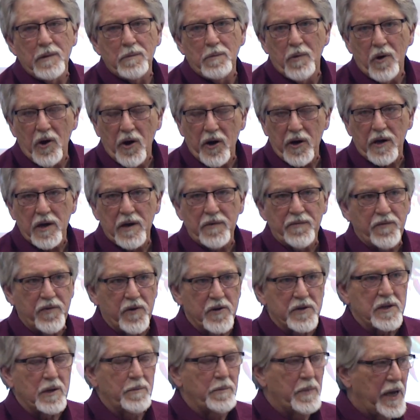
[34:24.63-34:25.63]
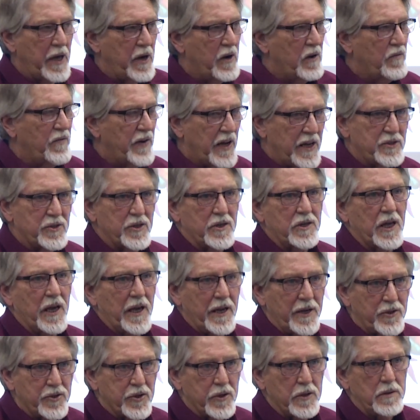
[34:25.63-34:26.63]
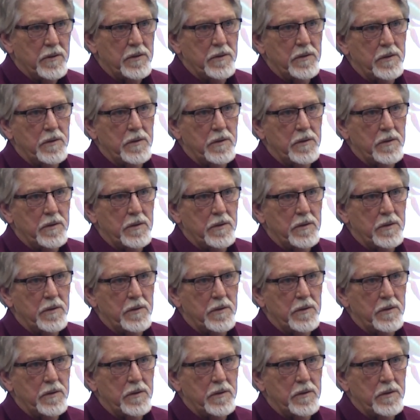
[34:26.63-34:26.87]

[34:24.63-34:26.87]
market for tomato vegetation?